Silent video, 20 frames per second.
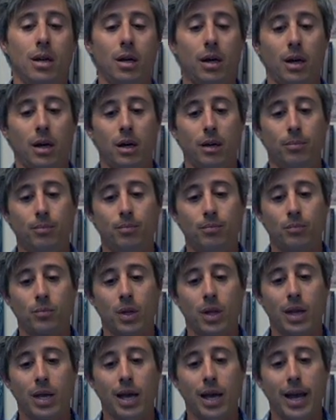
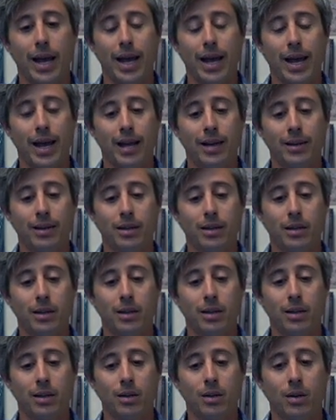And
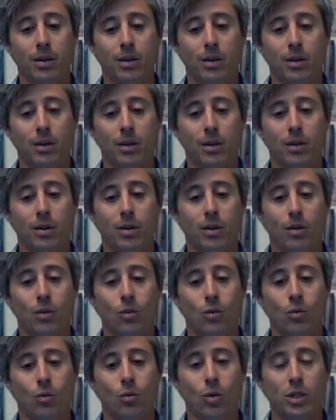
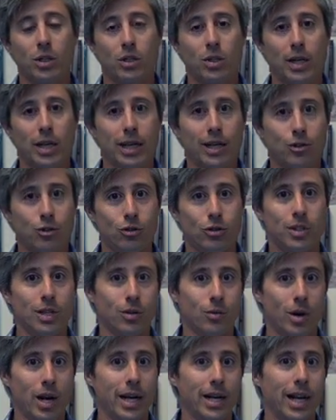what's
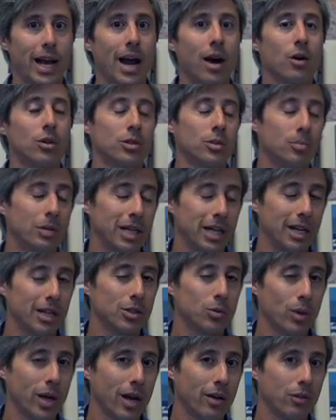interesting right now is
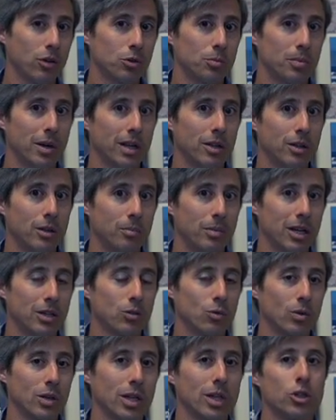because we have the
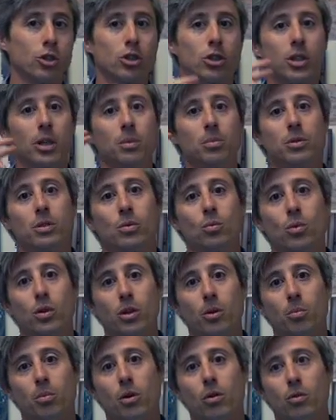best relationships with
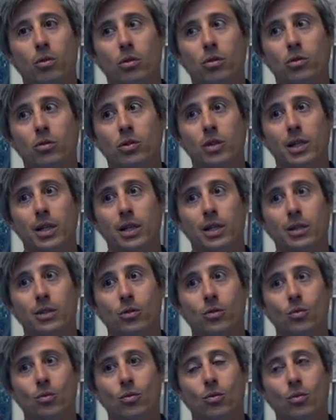the brokers,
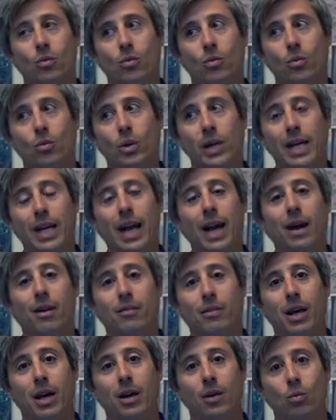is we
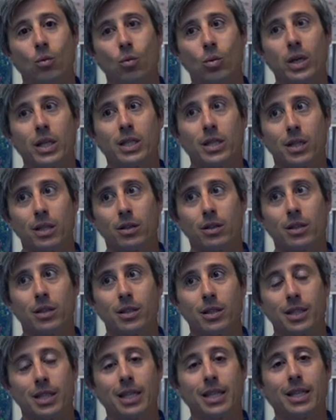
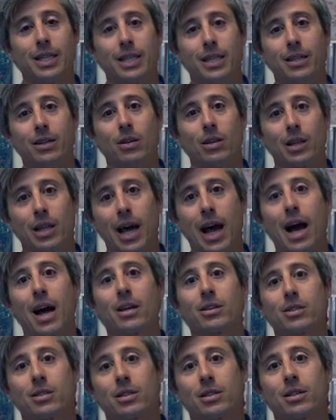see the deal
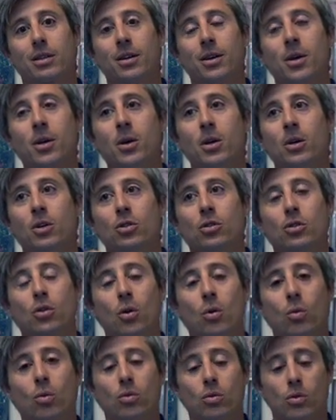last.
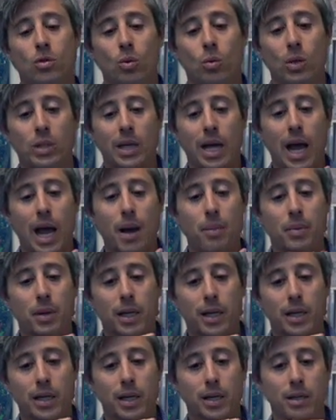So what's
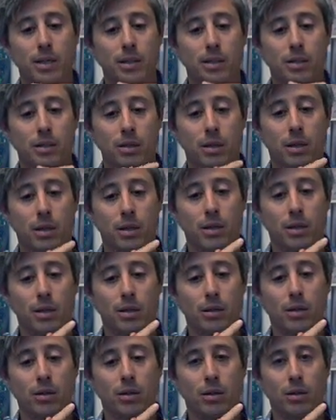happening is
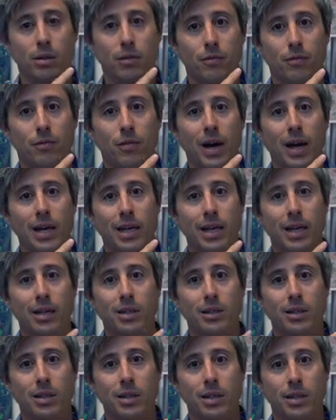the
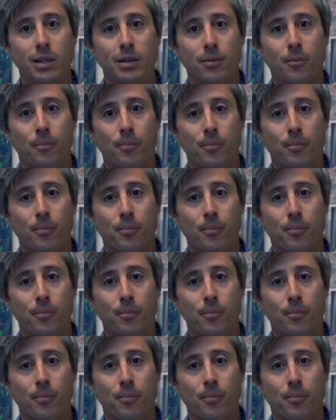financing